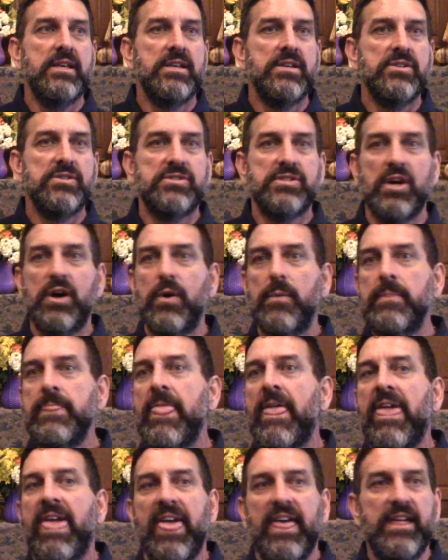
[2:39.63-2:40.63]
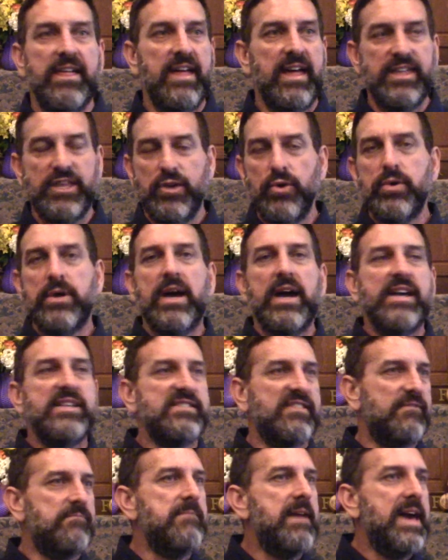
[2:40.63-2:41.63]
So you guys
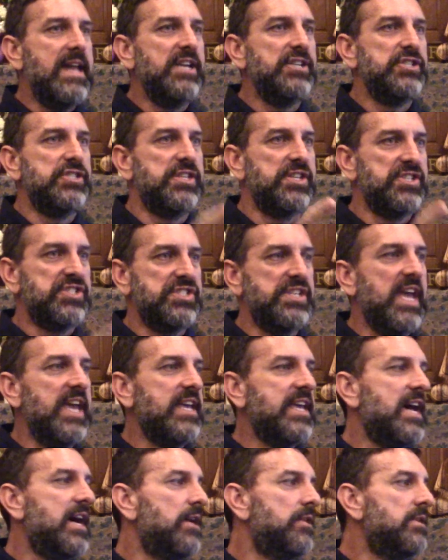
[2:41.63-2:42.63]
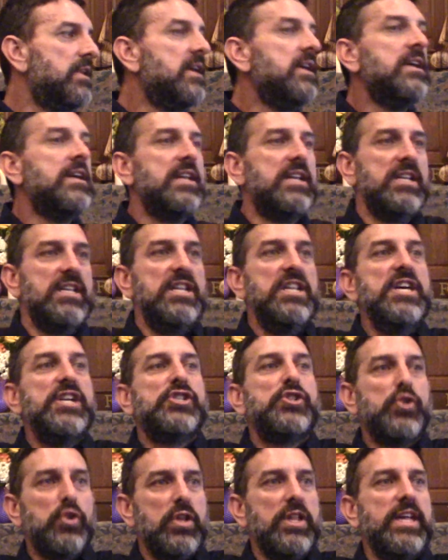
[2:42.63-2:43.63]
have managed to stake out
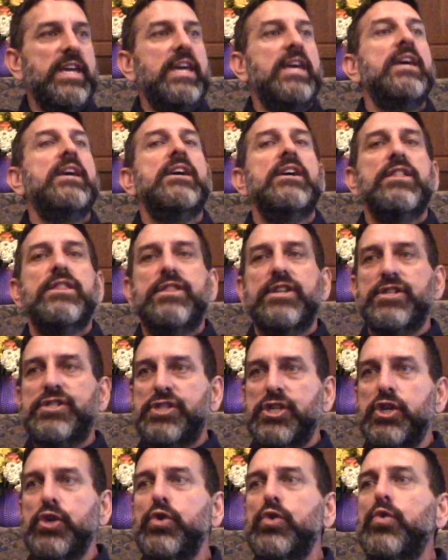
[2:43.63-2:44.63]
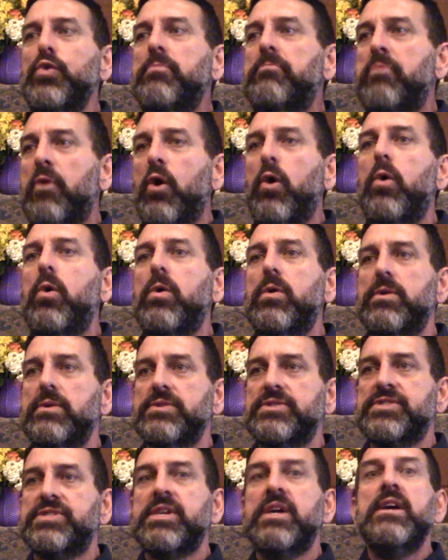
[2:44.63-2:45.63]
literally the 2
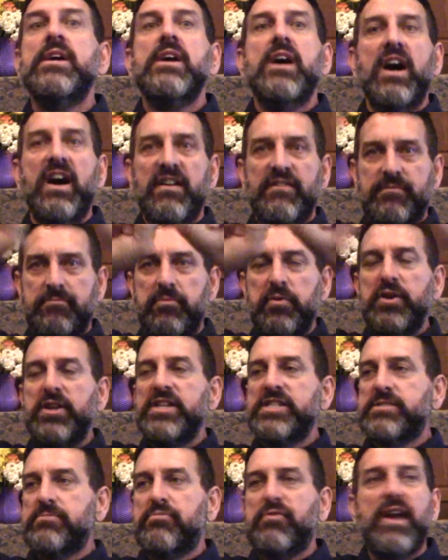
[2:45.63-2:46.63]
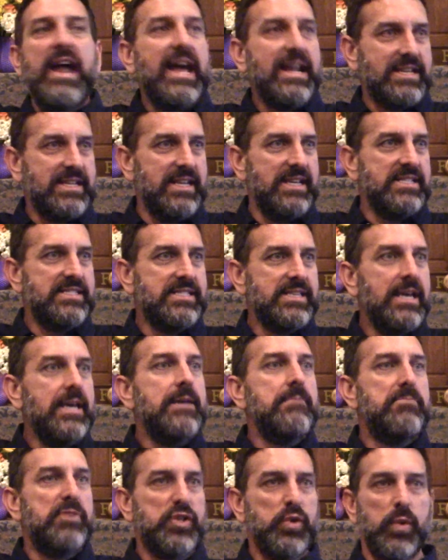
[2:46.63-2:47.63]
poles of Buddhist practice
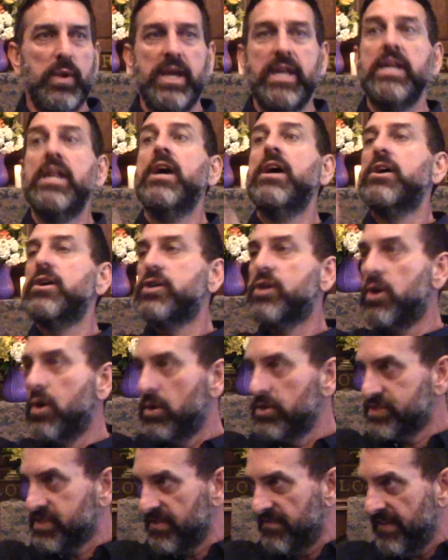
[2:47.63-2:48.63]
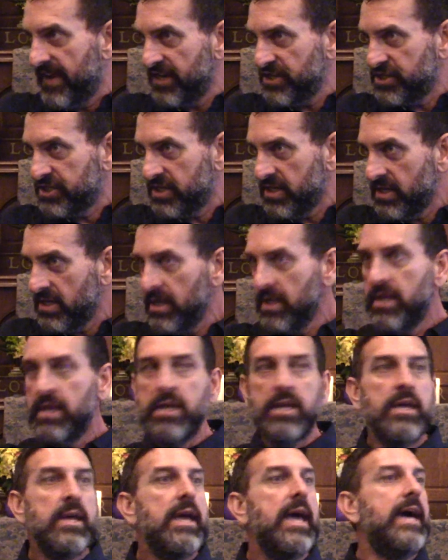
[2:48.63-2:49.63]
between cultivation
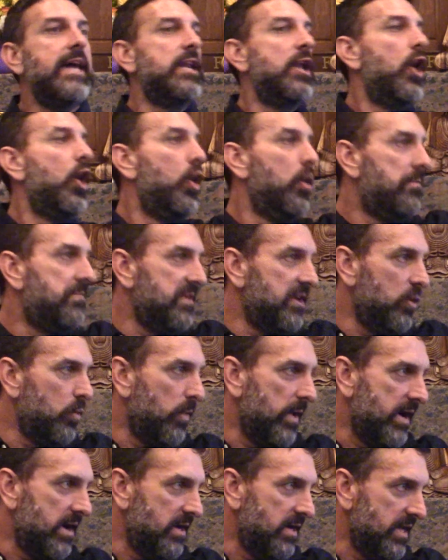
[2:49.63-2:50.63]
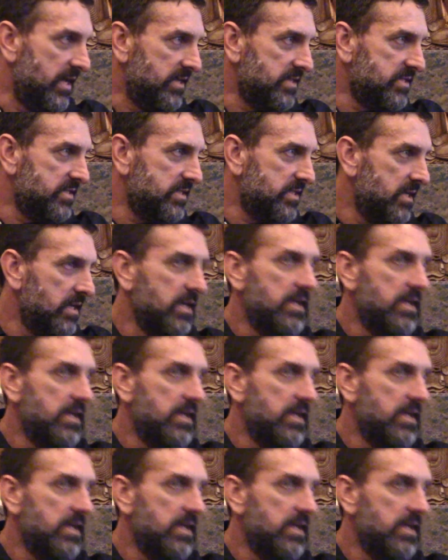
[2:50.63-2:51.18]
and open awareness.